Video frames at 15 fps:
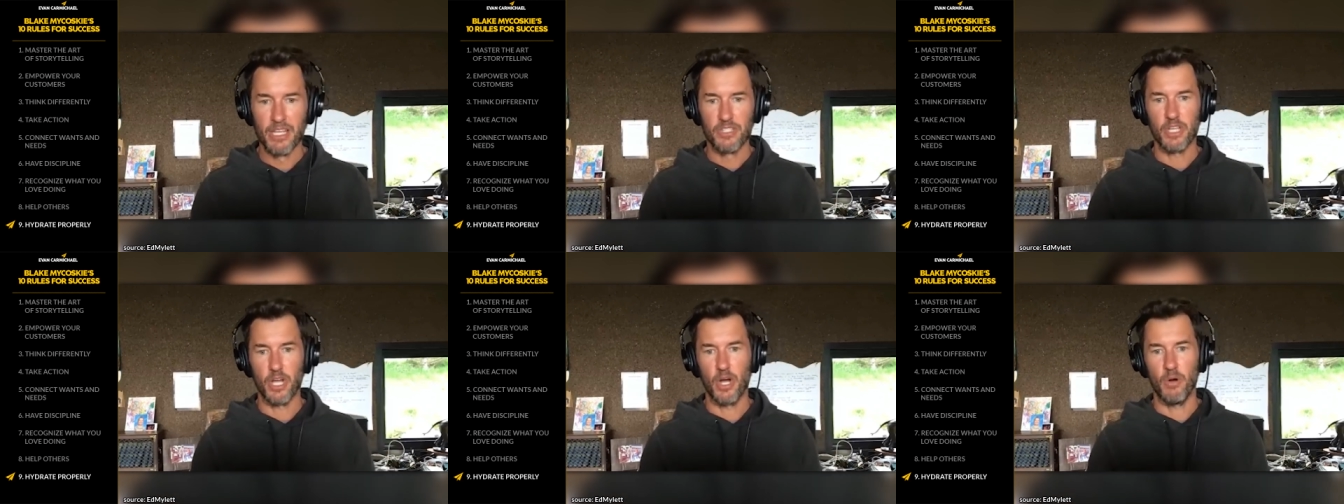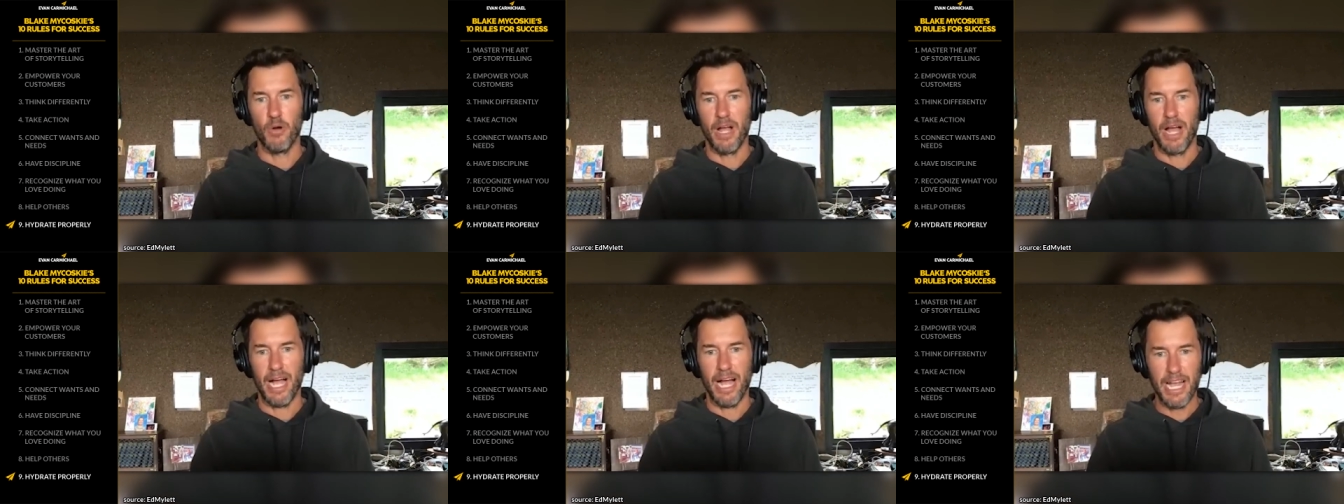
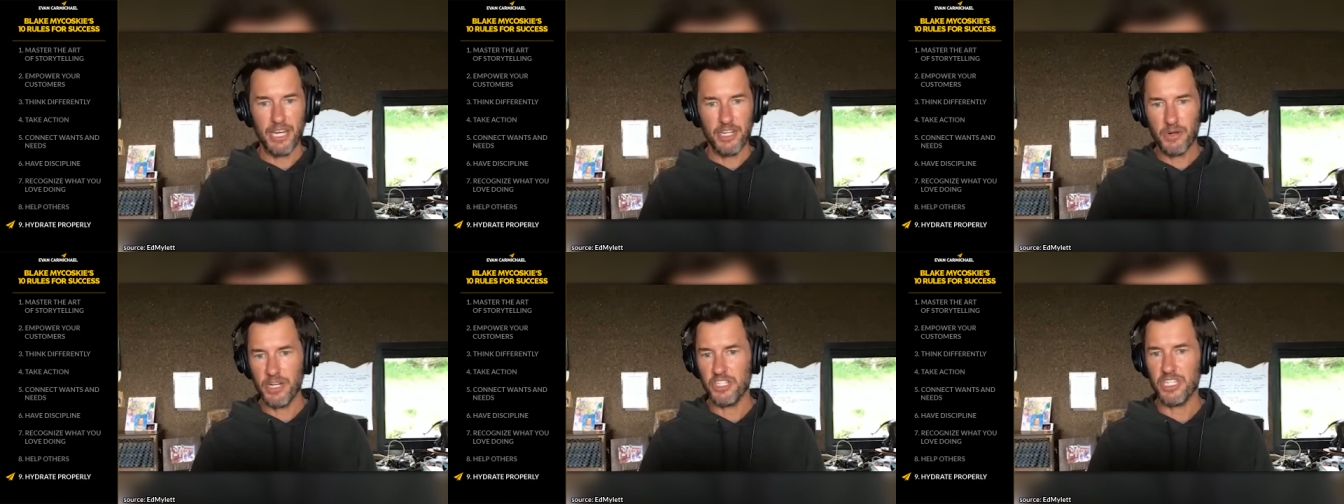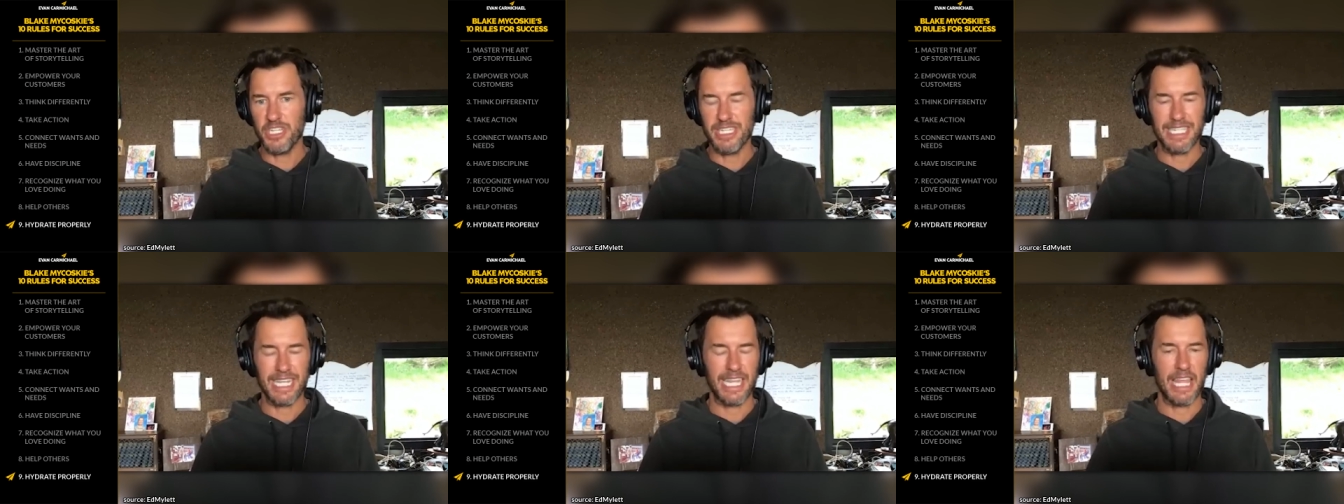So,
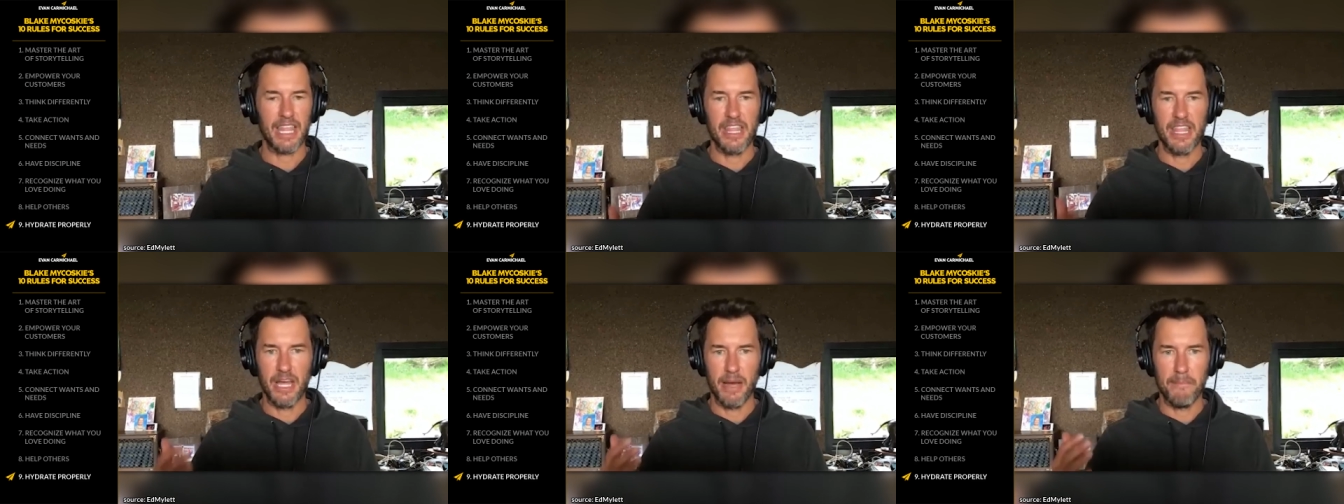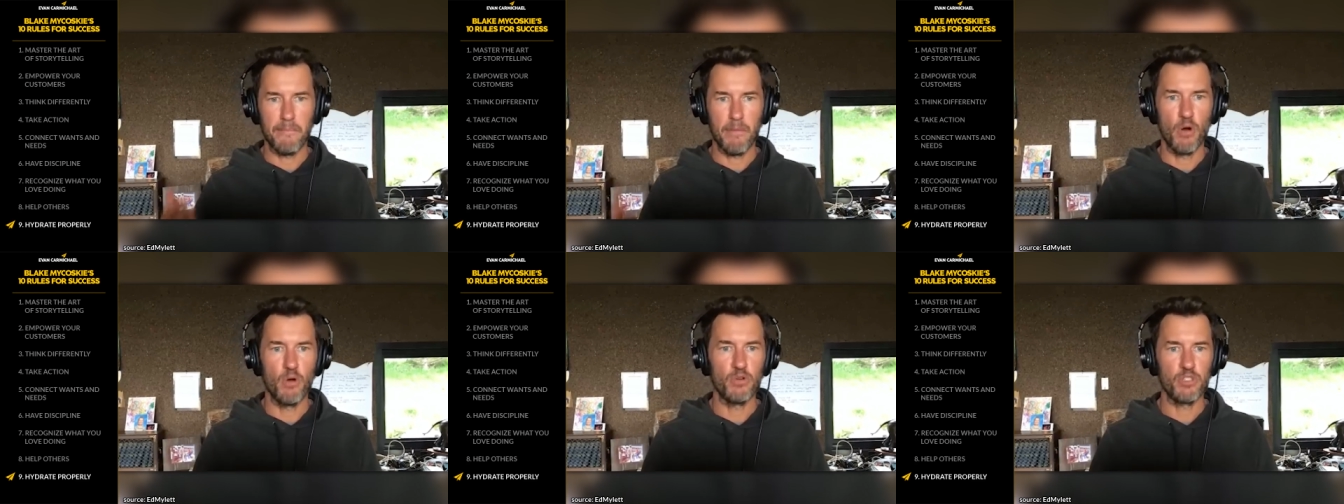hydration is like the
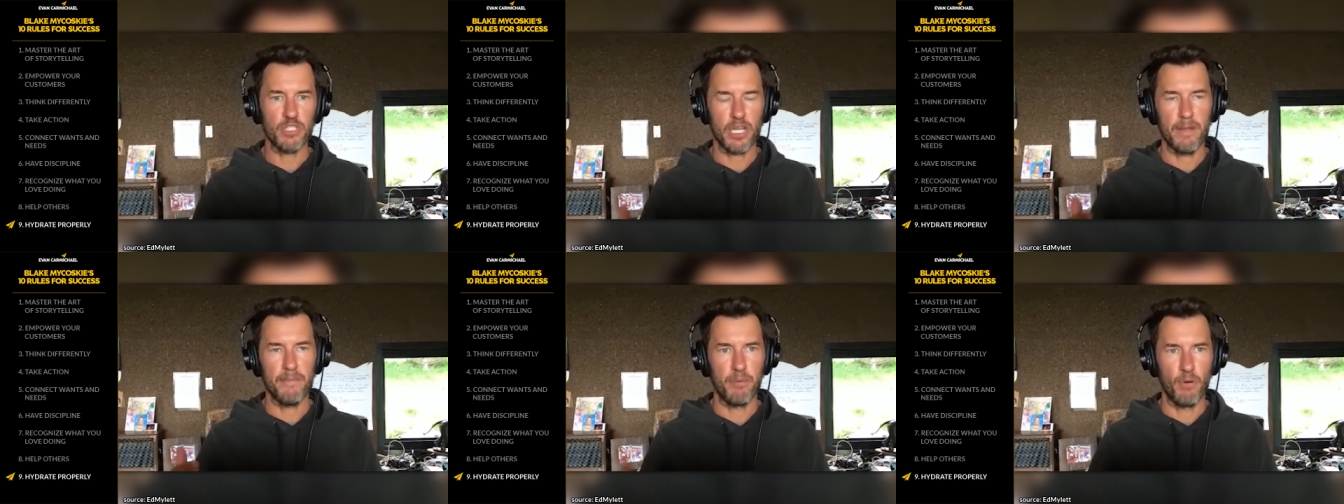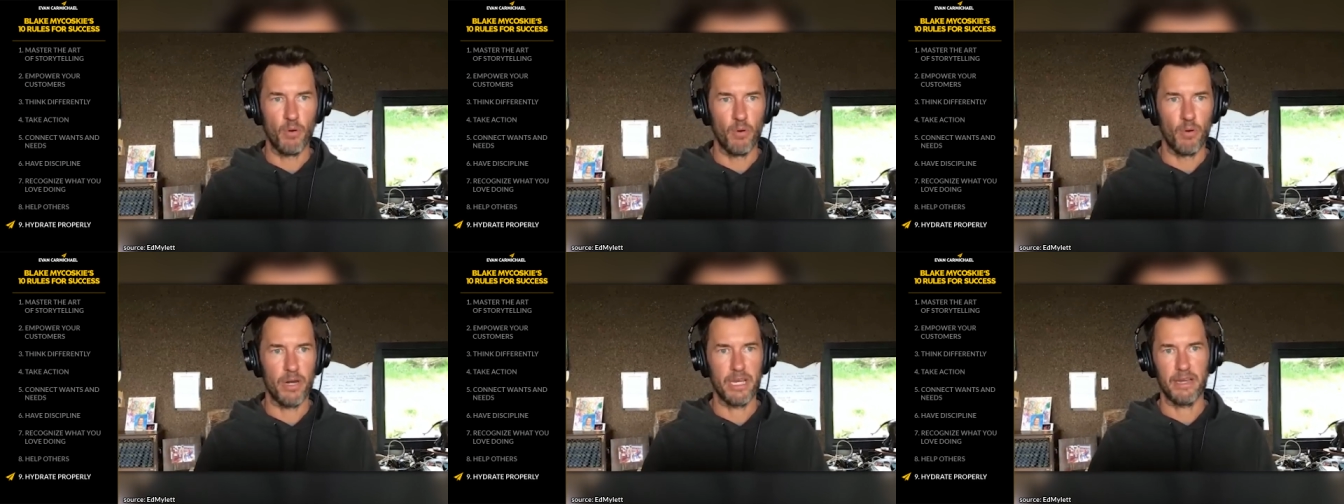most
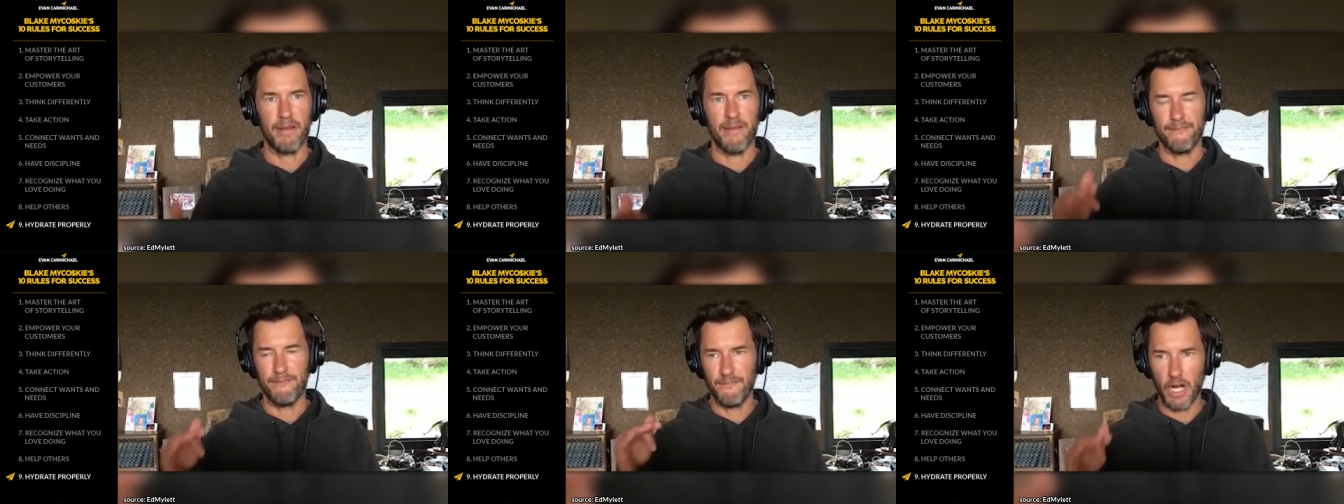important